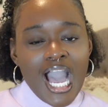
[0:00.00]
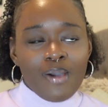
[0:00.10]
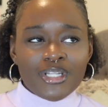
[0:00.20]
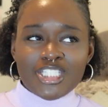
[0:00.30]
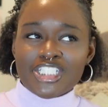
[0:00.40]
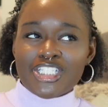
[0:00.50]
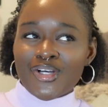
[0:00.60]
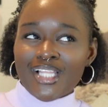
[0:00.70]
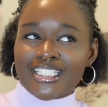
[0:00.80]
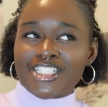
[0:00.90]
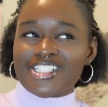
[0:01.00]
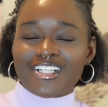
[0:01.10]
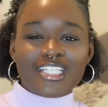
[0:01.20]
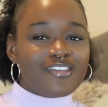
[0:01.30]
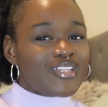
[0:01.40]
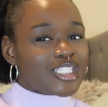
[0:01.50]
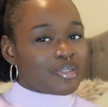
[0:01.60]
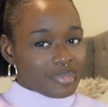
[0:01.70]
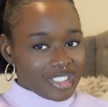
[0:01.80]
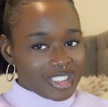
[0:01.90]
I want to show like the journey of like
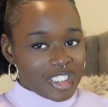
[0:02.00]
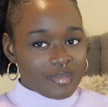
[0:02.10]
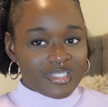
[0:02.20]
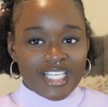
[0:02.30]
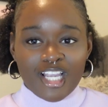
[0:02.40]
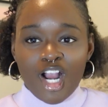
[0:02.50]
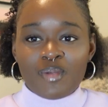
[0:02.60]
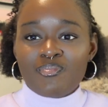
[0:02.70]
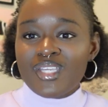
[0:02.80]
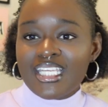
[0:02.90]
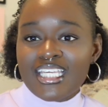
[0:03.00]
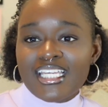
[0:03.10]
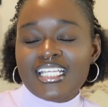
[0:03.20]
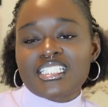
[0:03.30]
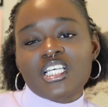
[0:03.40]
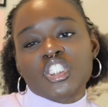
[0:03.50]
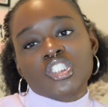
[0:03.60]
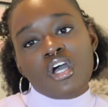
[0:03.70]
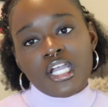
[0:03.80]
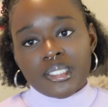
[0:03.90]
the book club and like our meetings, us
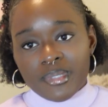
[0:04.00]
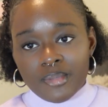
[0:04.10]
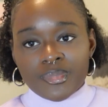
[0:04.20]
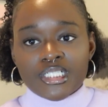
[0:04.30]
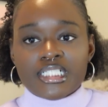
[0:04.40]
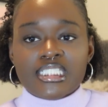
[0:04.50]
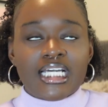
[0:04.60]
talking about books.